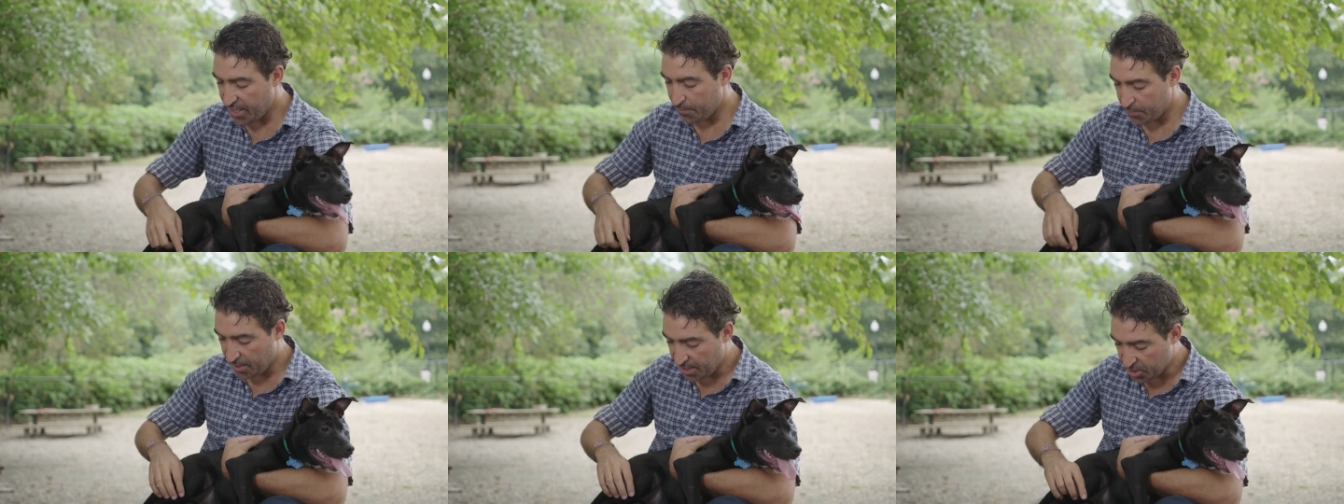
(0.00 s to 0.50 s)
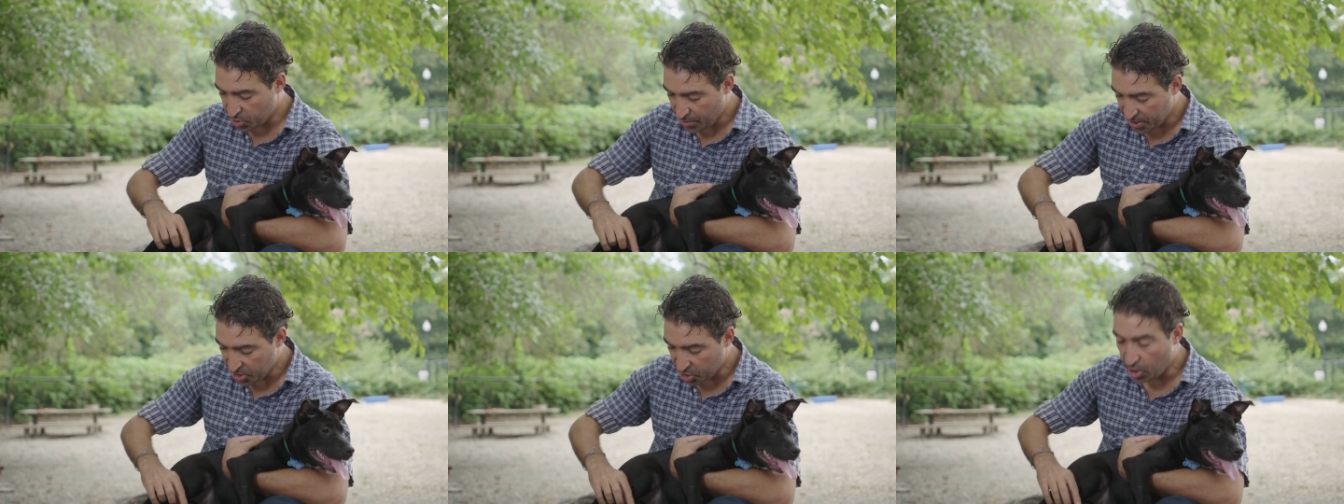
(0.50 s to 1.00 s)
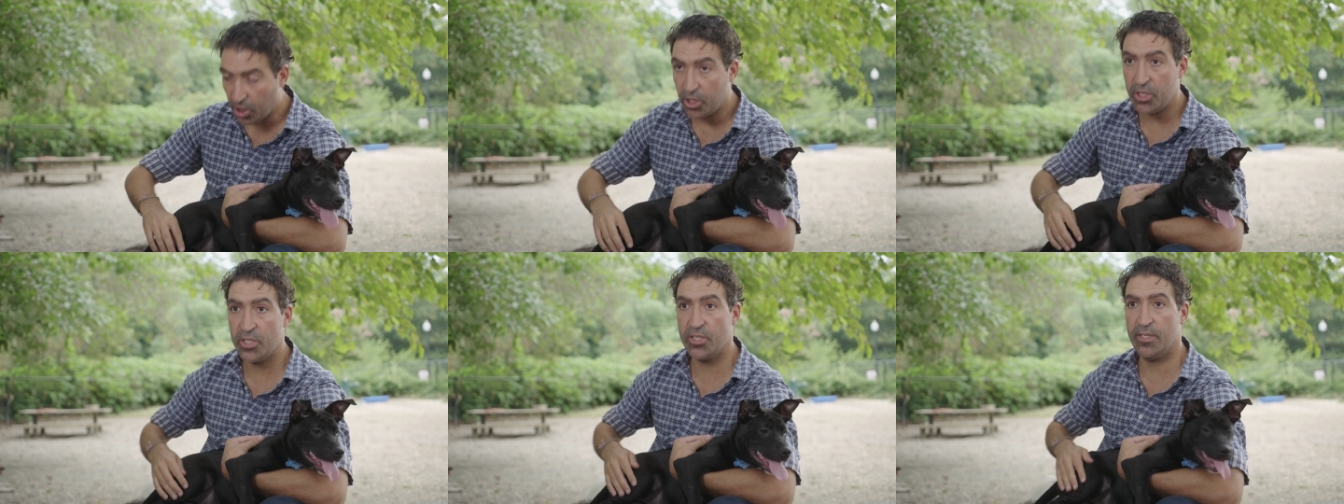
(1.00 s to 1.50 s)
has uh, strange
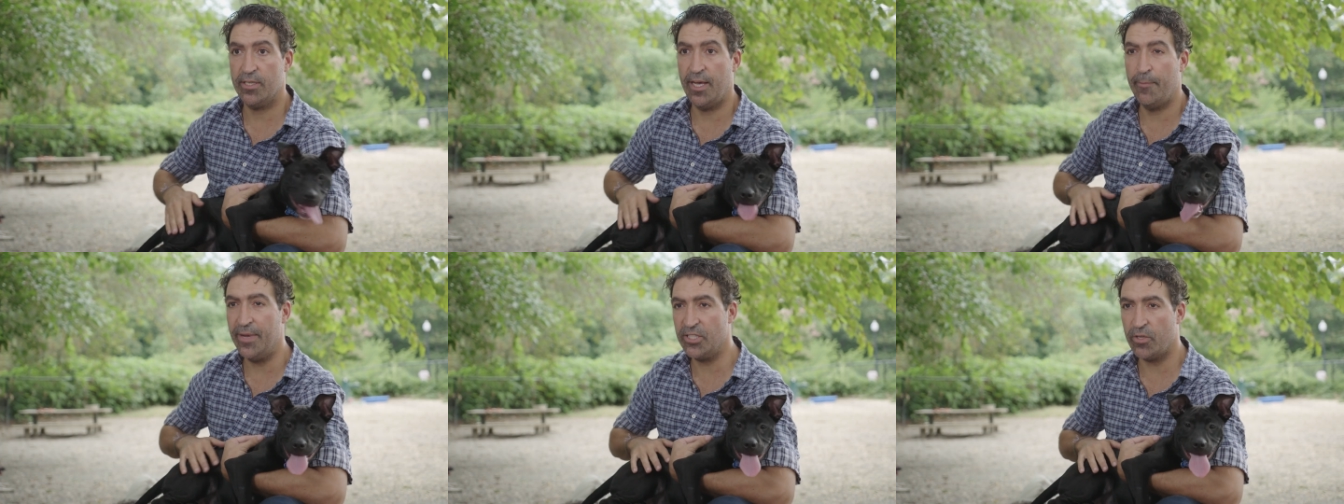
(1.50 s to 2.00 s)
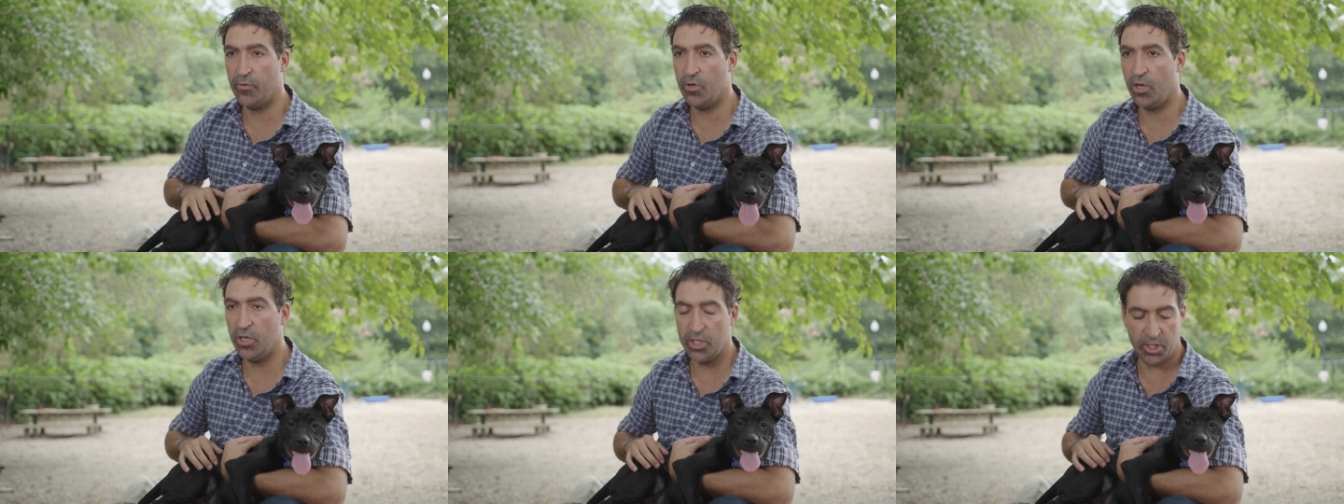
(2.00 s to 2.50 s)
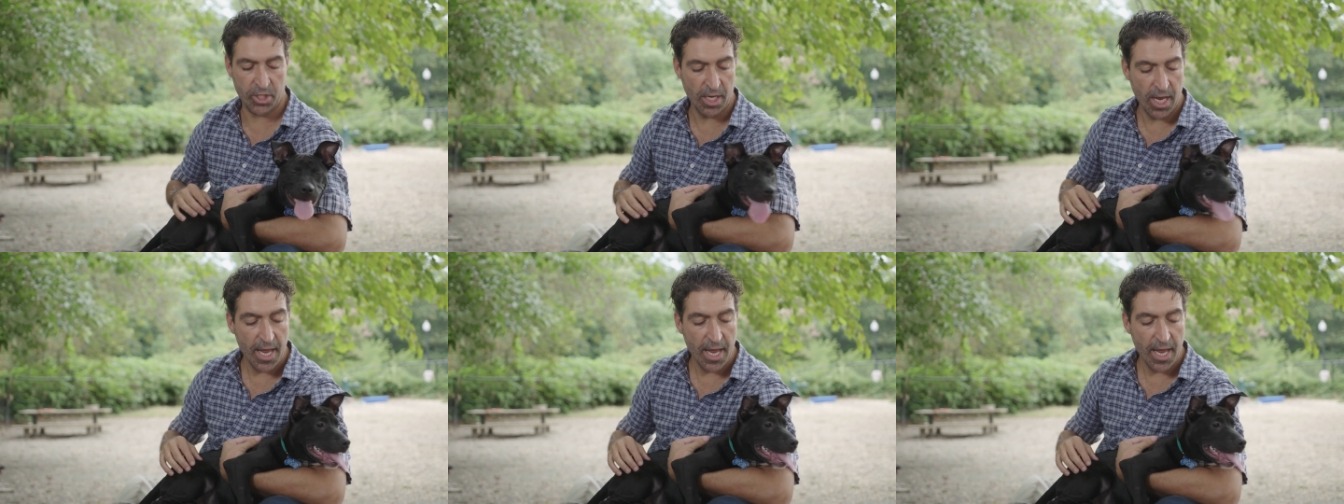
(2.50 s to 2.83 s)
colors, a mix of colors.